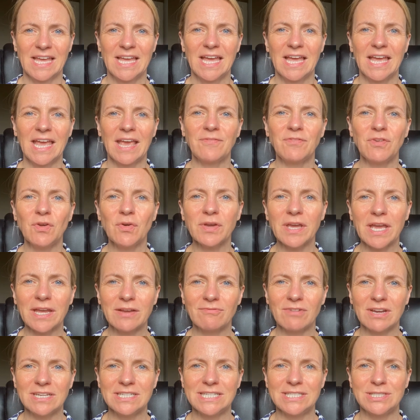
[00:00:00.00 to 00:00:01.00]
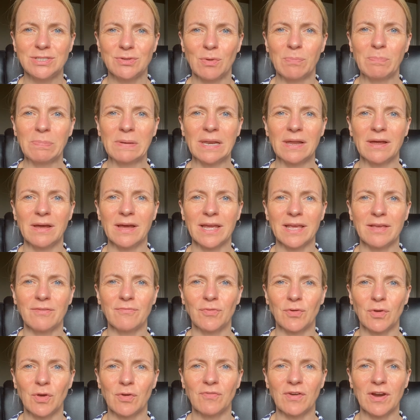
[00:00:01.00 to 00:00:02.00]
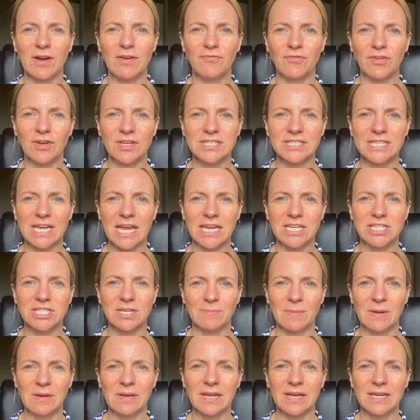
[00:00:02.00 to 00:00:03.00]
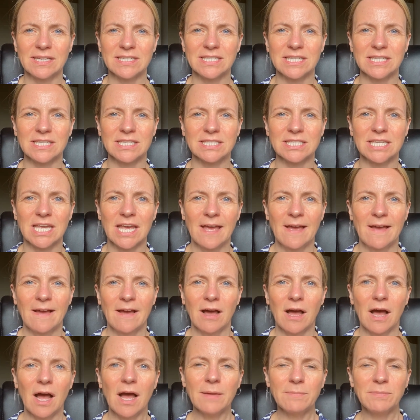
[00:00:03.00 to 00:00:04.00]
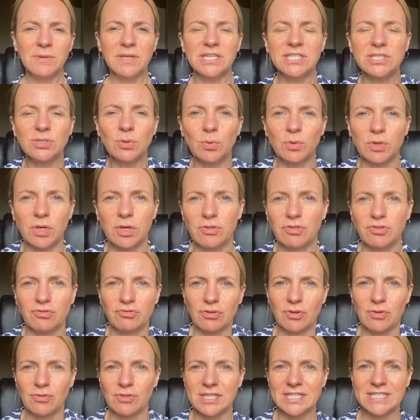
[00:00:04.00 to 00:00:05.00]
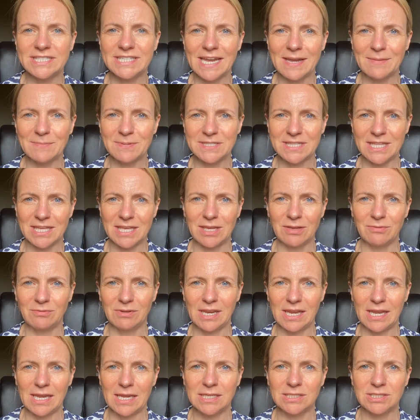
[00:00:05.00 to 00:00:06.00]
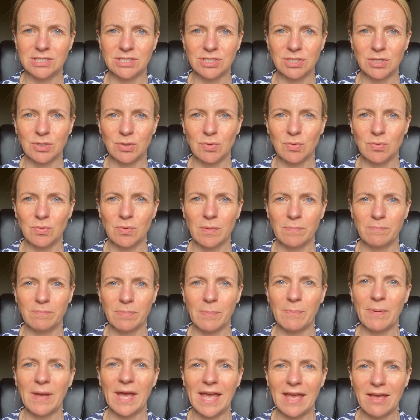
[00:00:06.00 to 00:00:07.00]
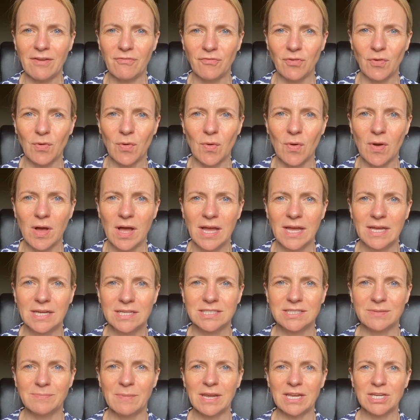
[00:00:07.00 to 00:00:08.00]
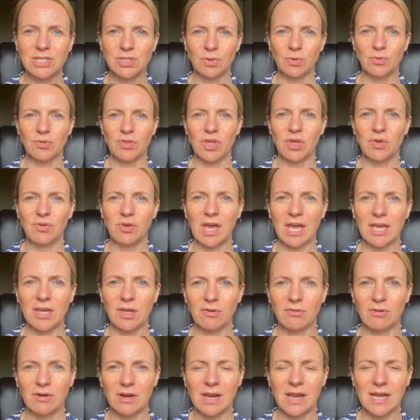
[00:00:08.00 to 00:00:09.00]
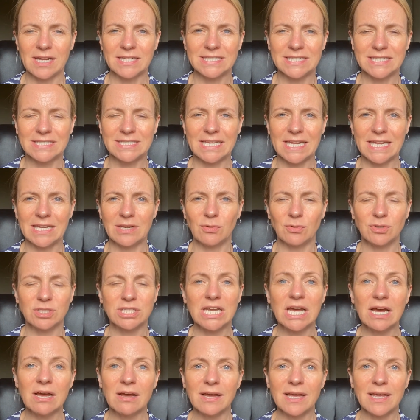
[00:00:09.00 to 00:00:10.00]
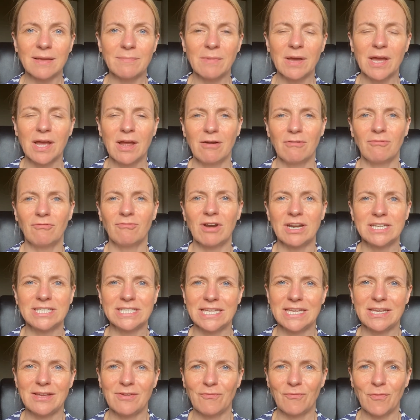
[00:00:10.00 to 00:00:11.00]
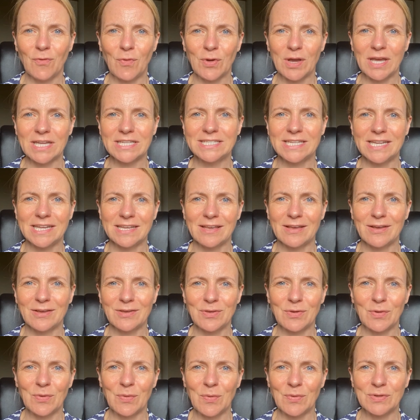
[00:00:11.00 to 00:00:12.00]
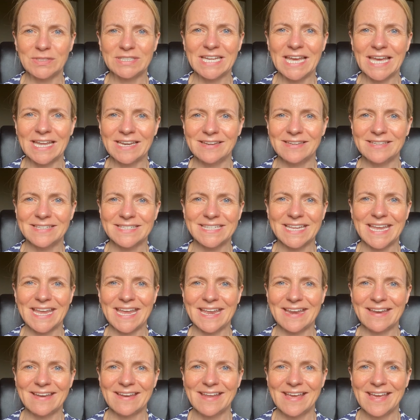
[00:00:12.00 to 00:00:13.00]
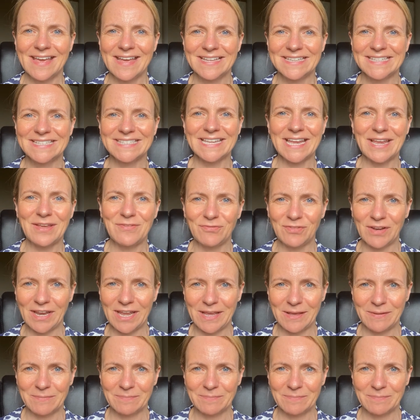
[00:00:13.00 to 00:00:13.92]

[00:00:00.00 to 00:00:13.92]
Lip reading: If you're getting ready to apply for your very first HMO licence, I'm going to talk you through the steps that you need to prepare for to make sure that you get your licence in on time, ready for getting your tenants in safely.